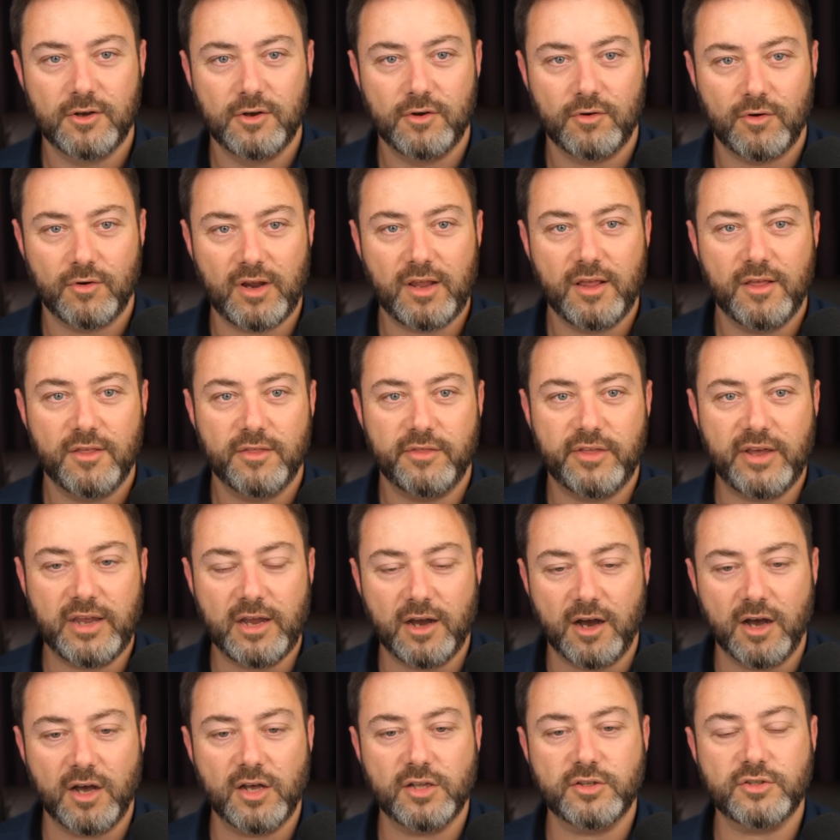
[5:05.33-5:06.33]
Right? They
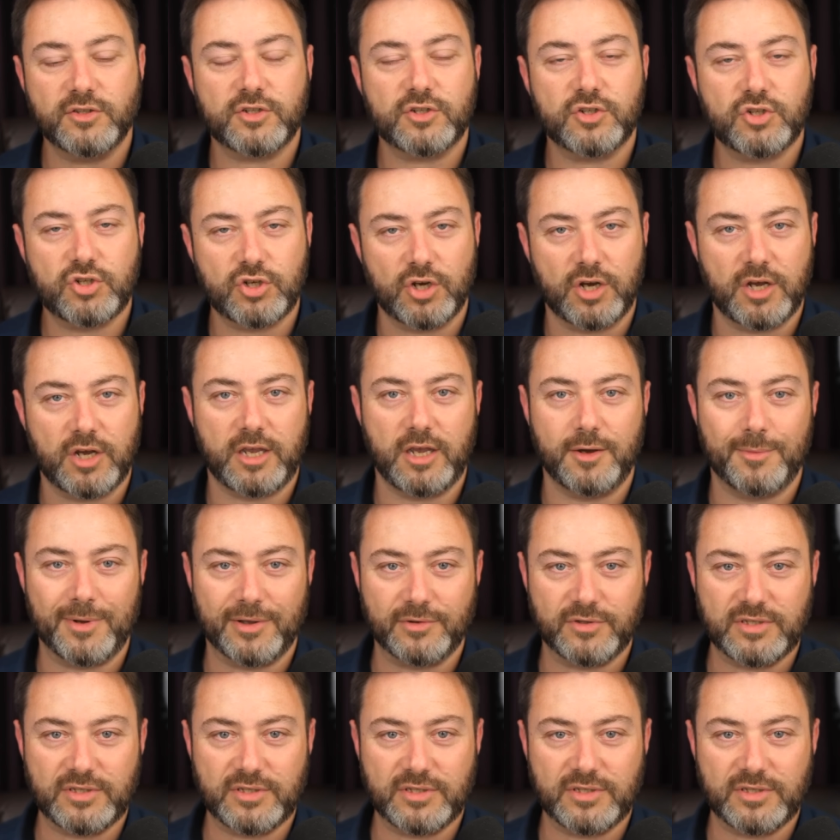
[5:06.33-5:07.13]
aren't shy about